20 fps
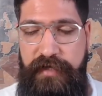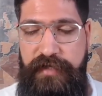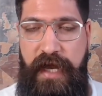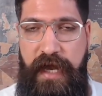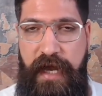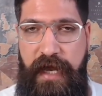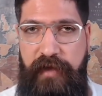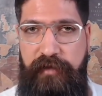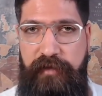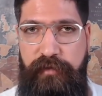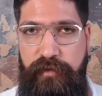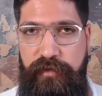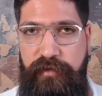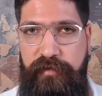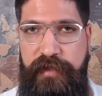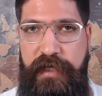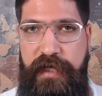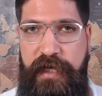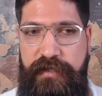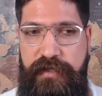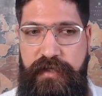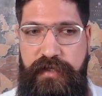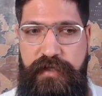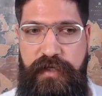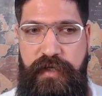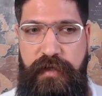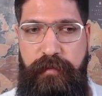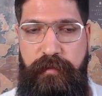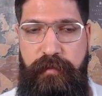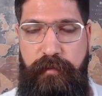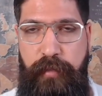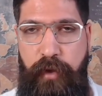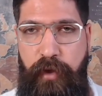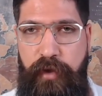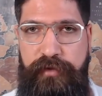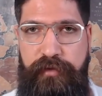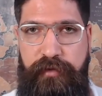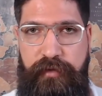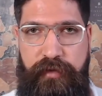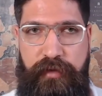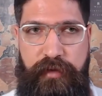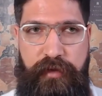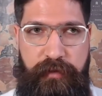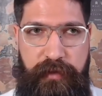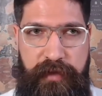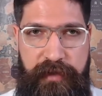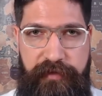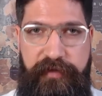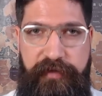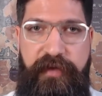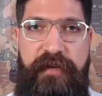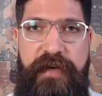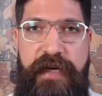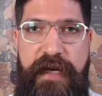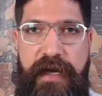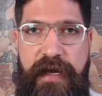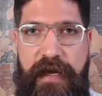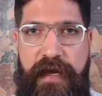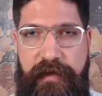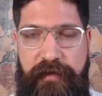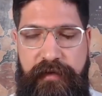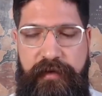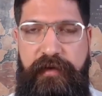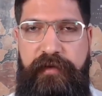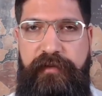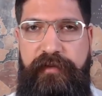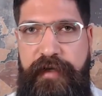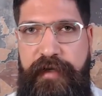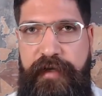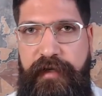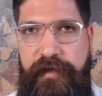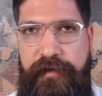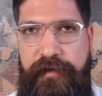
has good relationship both with Syria and Israel?